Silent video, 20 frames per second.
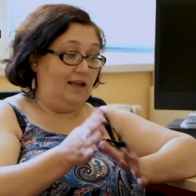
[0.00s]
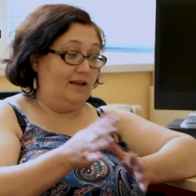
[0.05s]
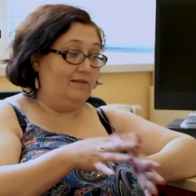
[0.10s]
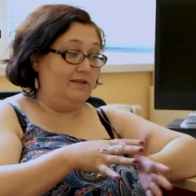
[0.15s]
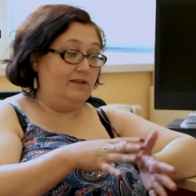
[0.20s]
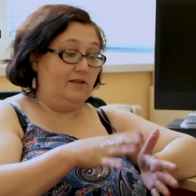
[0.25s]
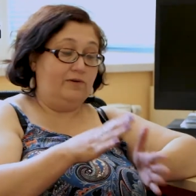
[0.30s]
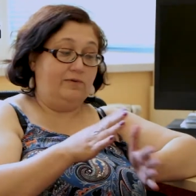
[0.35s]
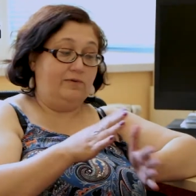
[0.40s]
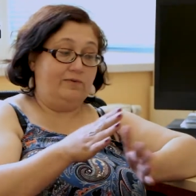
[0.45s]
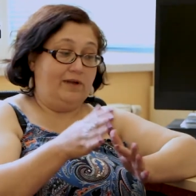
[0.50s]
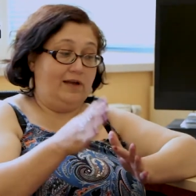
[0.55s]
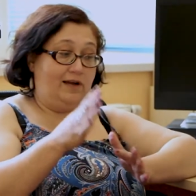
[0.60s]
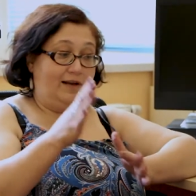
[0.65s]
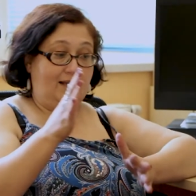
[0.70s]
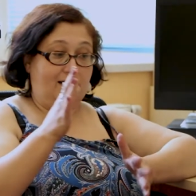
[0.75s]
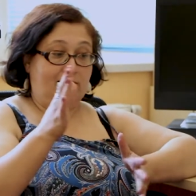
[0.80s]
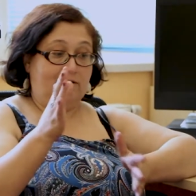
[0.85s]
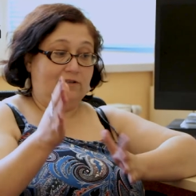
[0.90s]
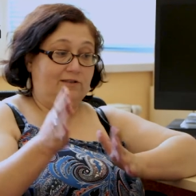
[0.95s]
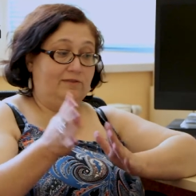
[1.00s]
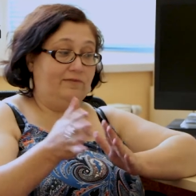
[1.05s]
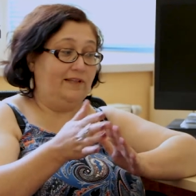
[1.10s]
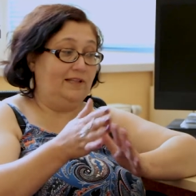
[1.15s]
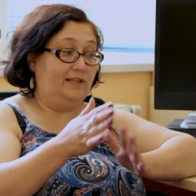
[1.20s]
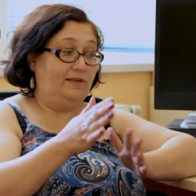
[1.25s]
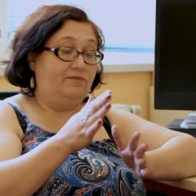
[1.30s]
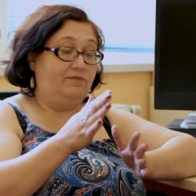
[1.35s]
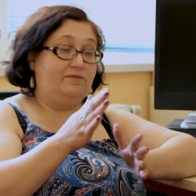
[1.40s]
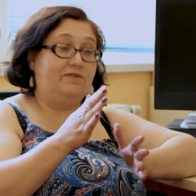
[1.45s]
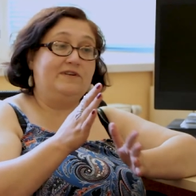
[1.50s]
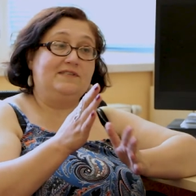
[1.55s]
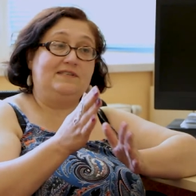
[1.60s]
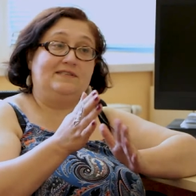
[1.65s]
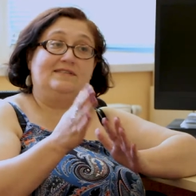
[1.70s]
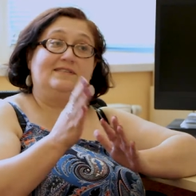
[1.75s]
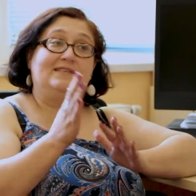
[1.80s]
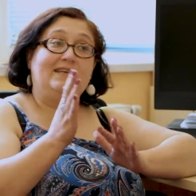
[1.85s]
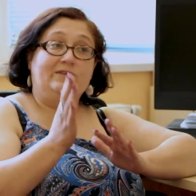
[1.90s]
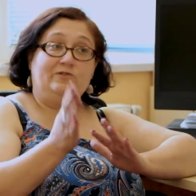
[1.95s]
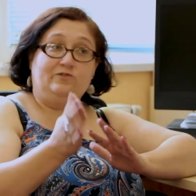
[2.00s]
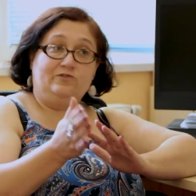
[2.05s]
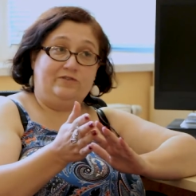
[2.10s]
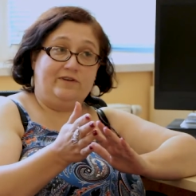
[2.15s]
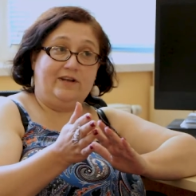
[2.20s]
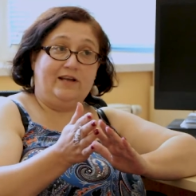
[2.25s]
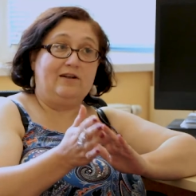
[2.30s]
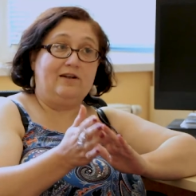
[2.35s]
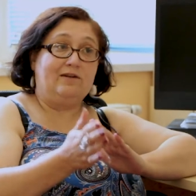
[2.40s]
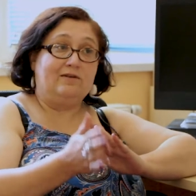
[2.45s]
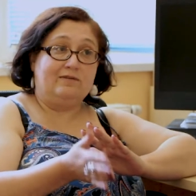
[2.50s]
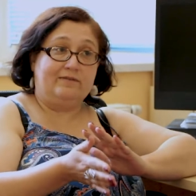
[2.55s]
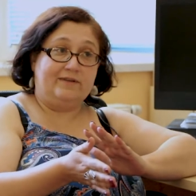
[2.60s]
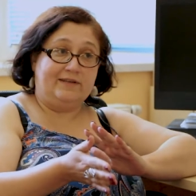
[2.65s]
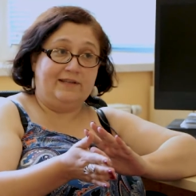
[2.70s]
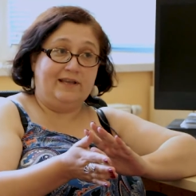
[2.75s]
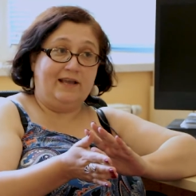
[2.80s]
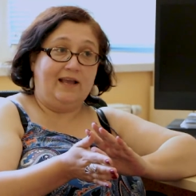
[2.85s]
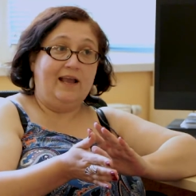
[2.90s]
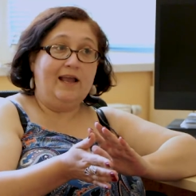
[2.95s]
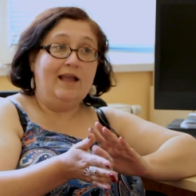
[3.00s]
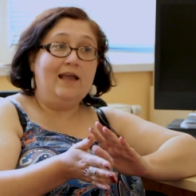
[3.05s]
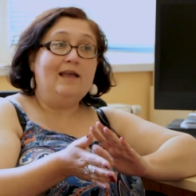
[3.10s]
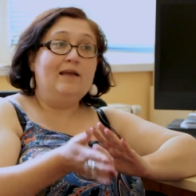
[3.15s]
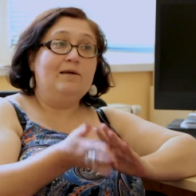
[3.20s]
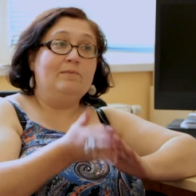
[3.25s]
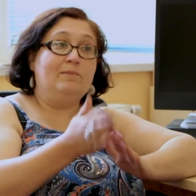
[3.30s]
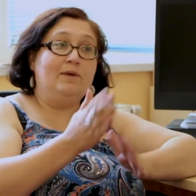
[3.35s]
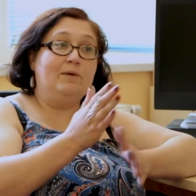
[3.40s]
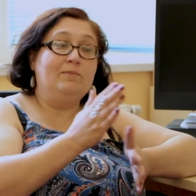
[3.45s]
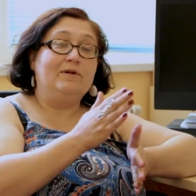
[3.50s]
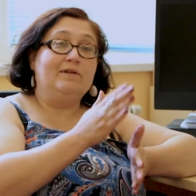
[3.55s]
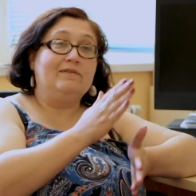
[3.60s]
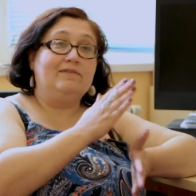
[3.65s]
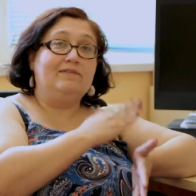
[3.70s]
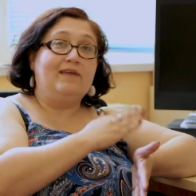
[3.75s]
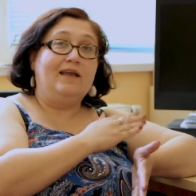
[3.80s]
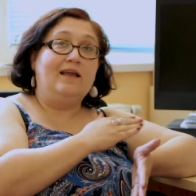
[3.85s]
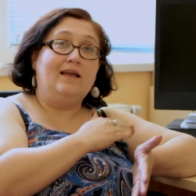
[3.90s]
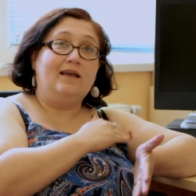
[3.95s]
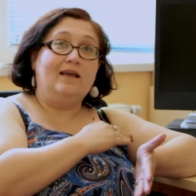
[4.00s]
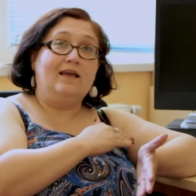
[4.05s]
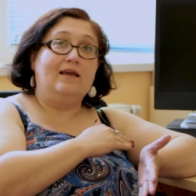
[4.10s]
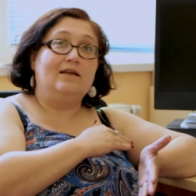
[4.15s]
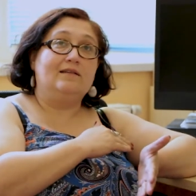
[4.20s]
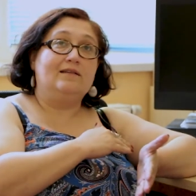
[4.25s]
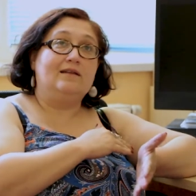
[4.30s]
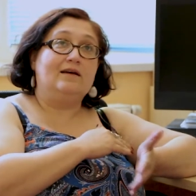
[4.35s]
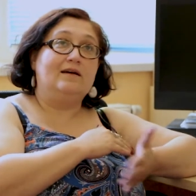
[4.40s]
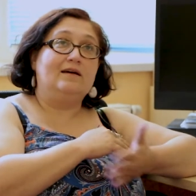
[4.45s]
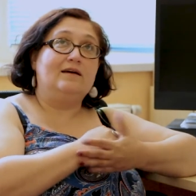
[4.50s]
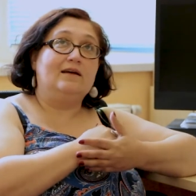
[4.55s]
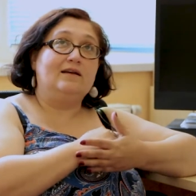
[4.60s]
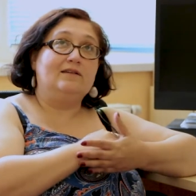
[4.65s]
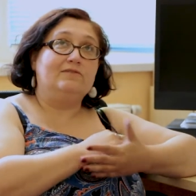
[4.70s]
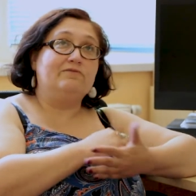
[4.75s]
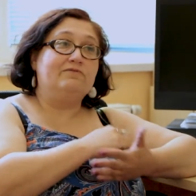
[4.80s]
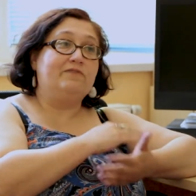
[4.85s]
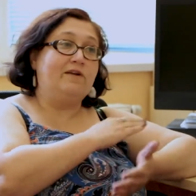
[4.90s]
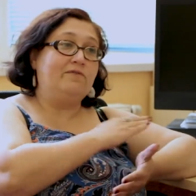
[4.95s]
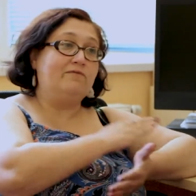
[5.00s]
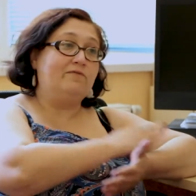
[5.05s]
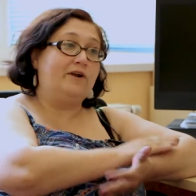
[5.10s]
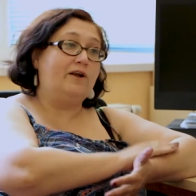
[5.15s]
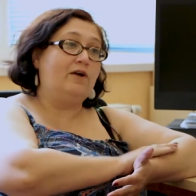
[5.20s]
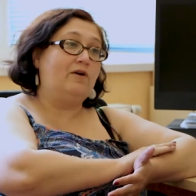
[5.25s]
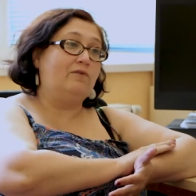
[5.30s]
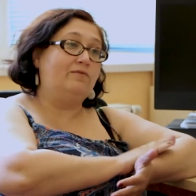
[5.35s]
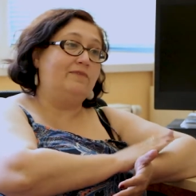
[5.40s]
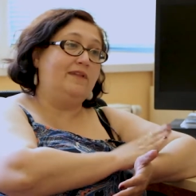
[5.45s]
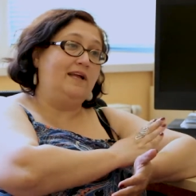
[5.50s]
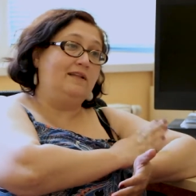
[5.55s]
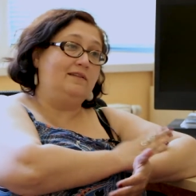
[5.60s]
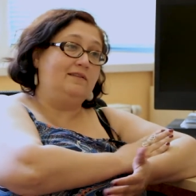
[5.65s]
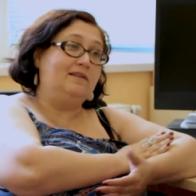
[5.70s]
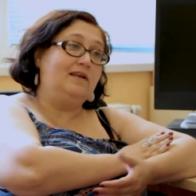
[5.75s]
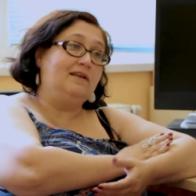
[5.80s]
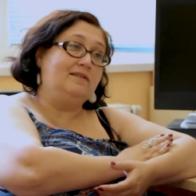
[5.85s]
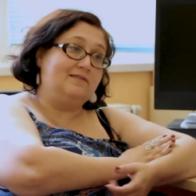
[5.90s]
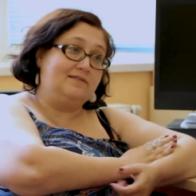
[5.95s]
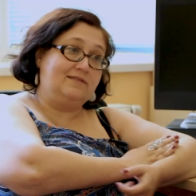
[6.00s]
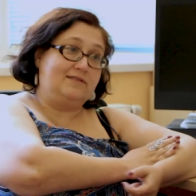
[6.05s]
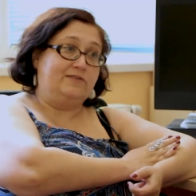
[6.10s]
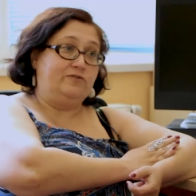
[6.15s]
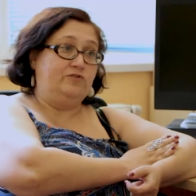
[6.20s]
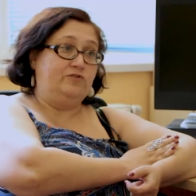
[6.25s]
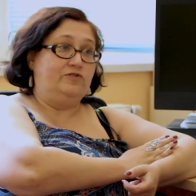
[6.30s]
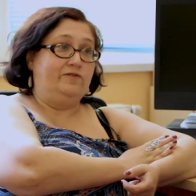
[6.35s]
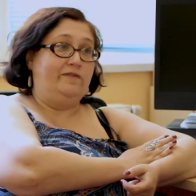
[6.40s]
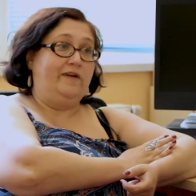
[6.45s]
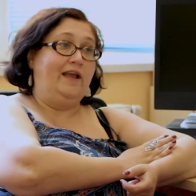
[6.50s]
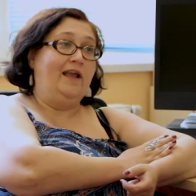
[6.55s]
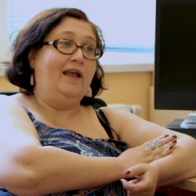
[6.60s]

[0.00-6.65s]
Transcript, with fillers: Even though we are in the 21st century already, people think in the framework of 19th century.